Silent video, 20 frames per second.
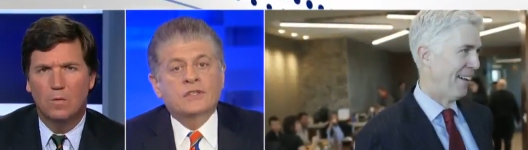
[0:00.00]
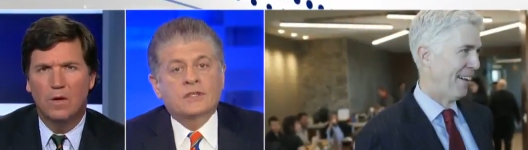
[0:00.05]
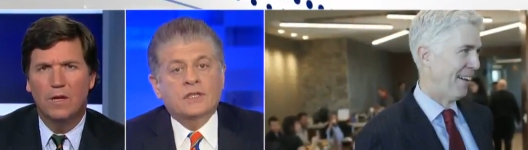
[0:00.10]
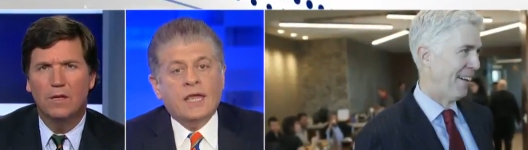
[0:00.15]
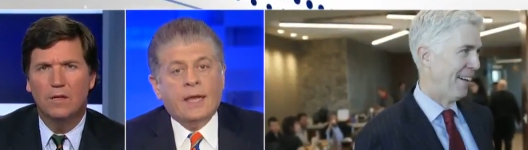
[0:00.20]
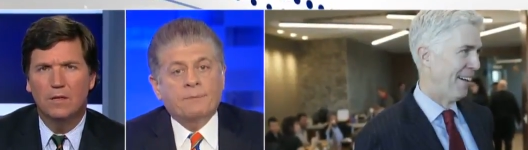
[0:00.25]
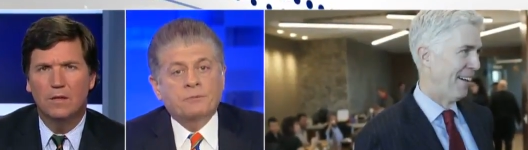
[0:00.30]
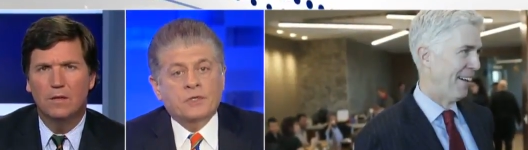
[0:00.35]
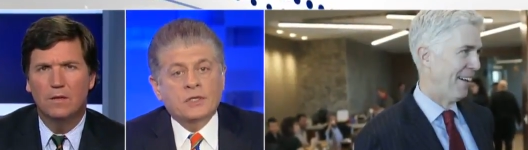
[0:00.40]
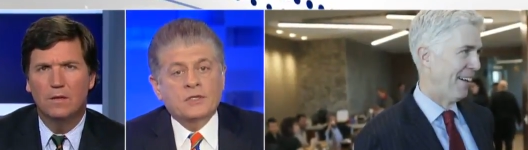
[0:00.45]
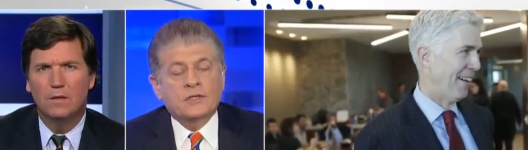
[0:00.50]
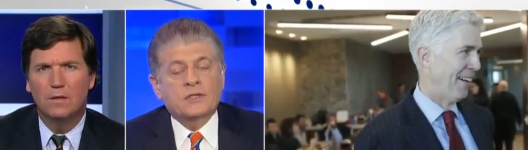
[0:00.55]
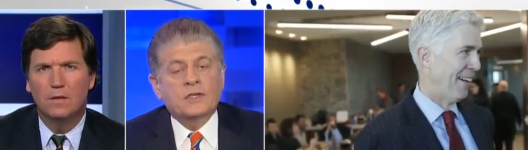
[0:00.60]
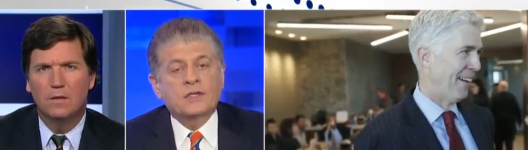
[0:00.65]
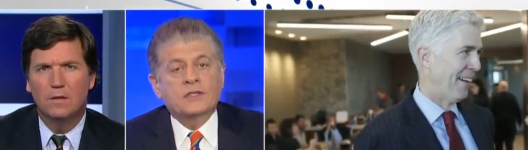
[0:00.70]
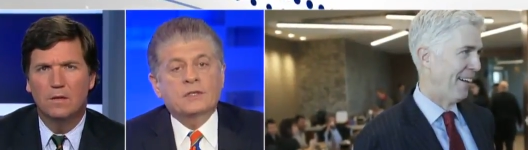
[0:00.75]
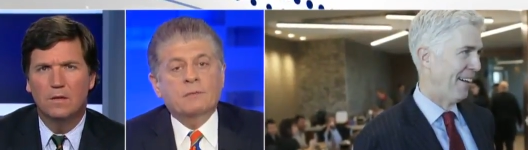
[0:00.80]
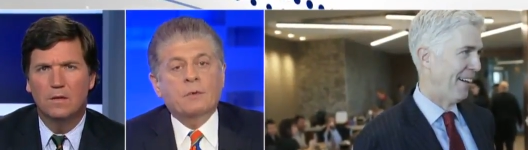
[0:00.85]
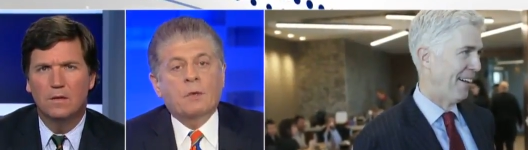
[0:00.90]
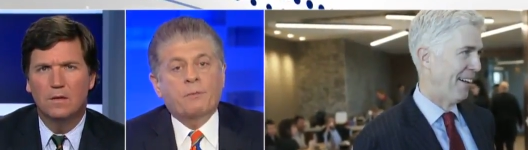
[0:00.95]

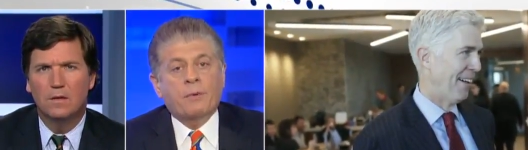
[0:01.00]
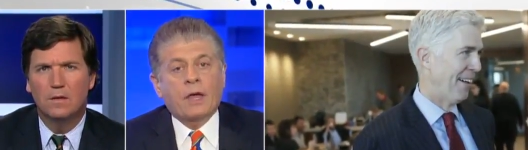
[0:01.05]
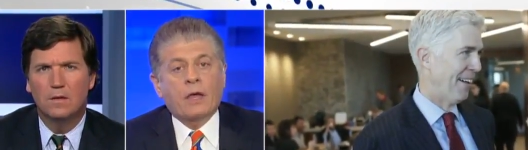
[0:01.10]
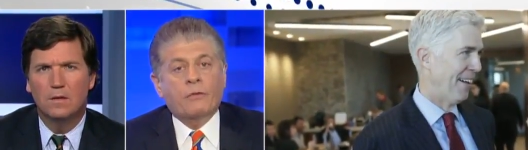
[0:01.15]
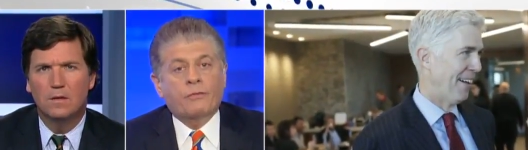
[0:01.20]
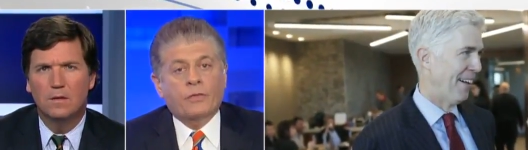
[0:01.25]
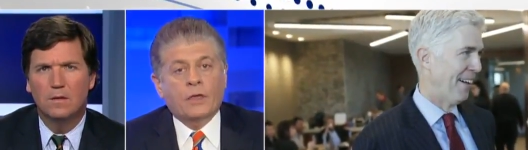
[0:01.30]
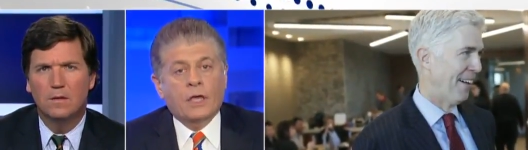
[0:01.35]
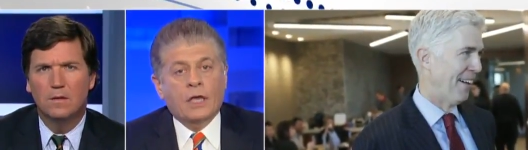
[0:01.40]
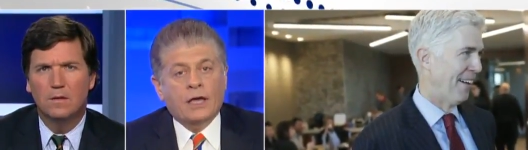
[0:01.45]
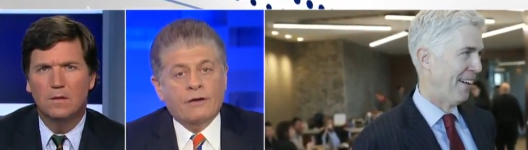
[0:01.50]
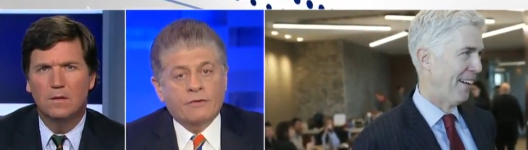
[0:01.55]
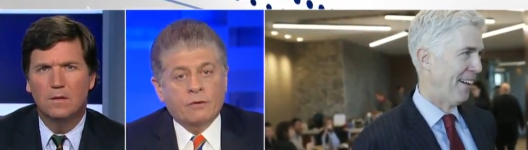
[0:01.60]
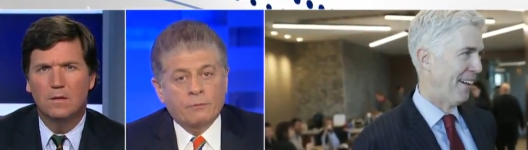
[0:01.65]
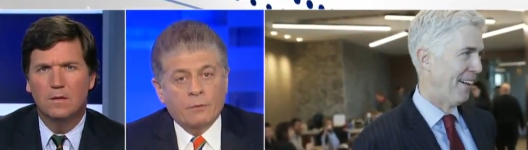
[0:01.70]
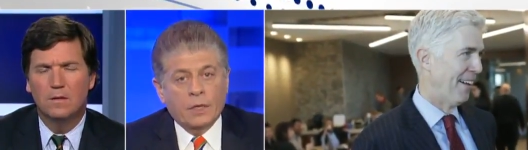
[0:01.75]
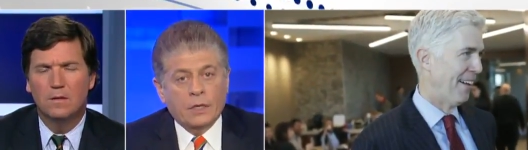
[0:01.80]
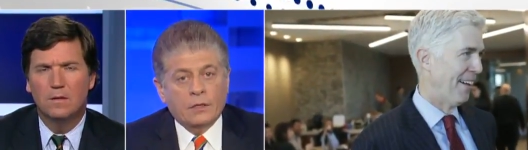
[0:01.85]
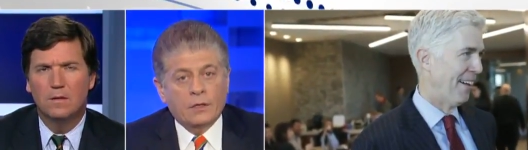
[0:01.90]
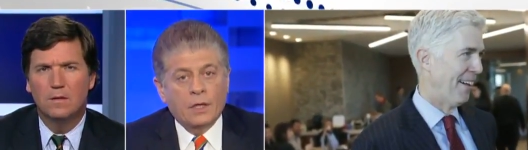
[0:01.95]
Speaker 1: skepticism right. about the
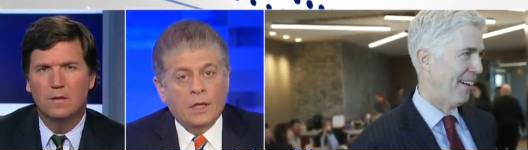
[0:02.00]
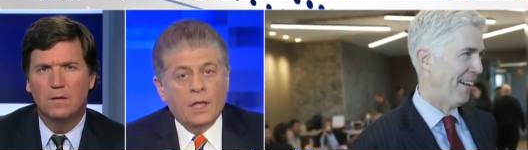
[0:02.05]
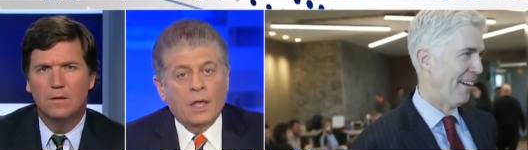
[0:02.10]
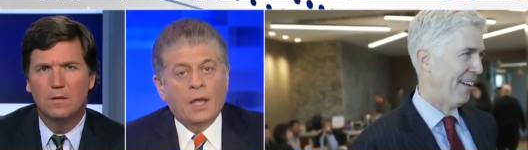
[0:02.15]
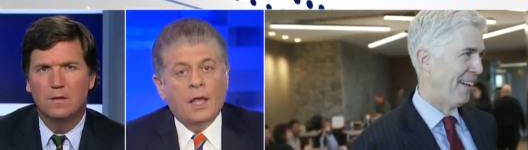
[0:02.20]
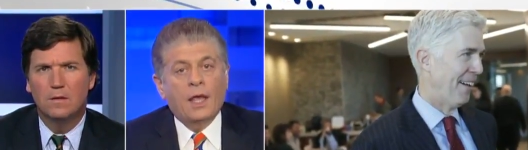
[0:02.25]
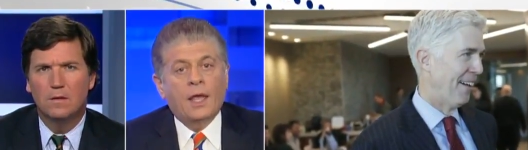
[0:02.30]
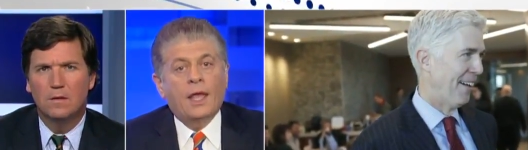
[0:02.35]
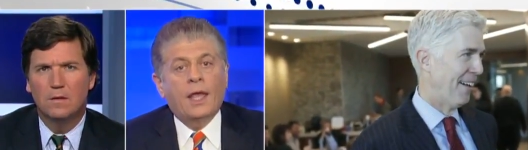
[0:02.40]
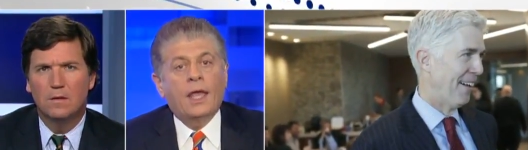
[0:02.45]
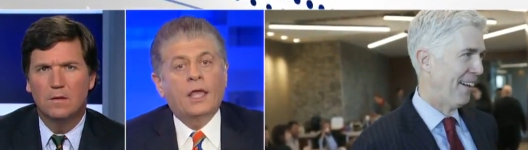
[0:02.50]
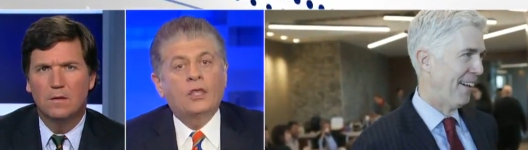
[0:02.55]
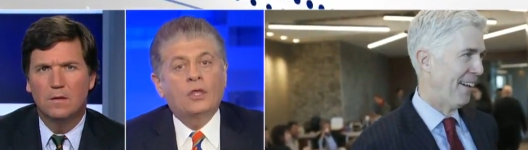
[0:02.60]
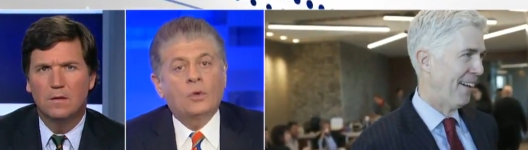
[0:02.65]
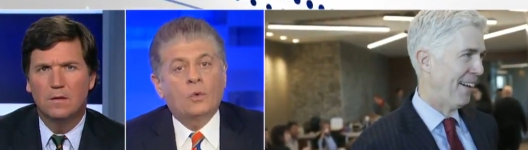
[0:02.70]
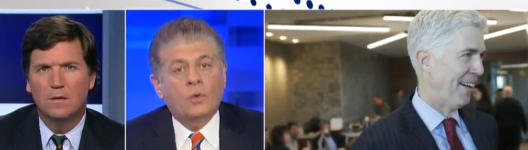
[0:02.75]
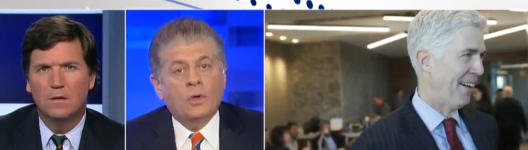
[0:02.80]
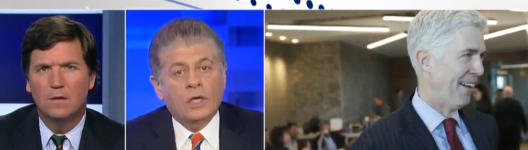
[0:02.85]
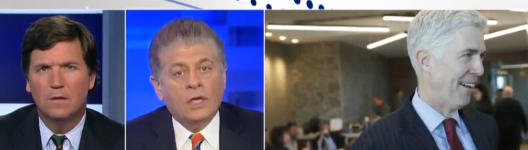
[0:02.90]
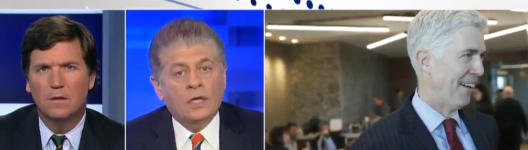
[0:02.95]
government, and
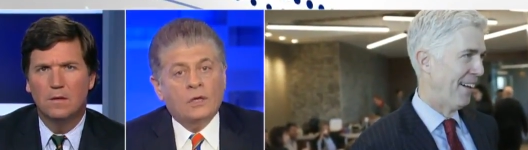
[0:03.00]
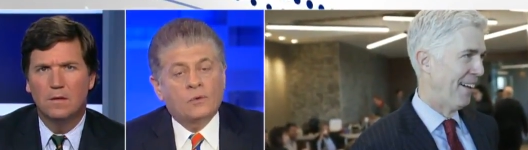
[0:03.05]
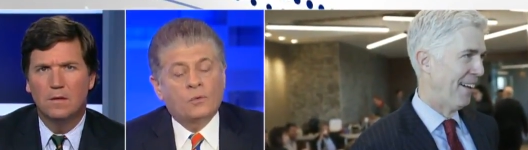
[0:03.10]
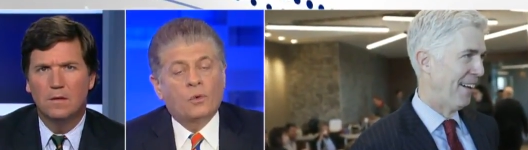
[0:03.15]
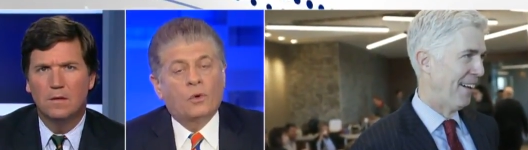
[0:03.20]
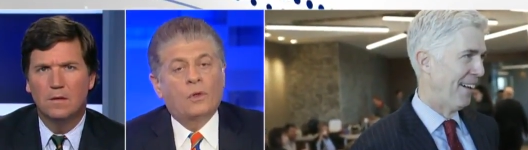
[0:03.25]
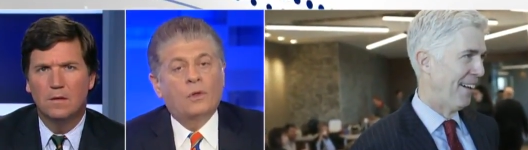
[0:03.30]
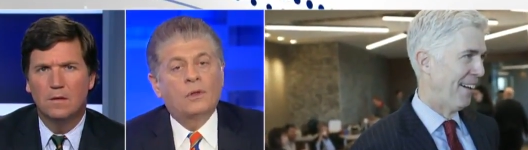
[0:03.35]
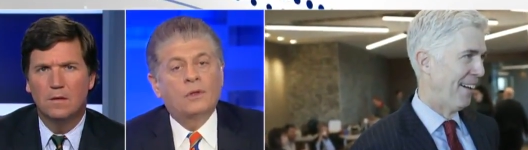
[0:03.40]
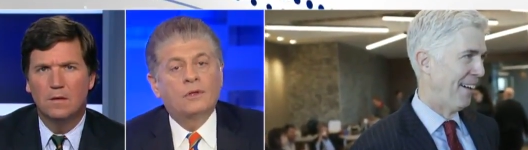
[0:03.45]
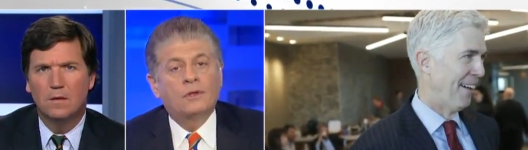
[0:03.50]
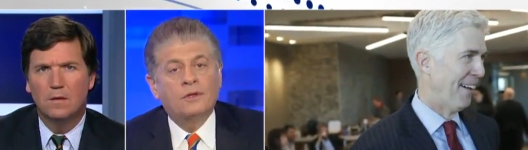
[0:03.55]
you equal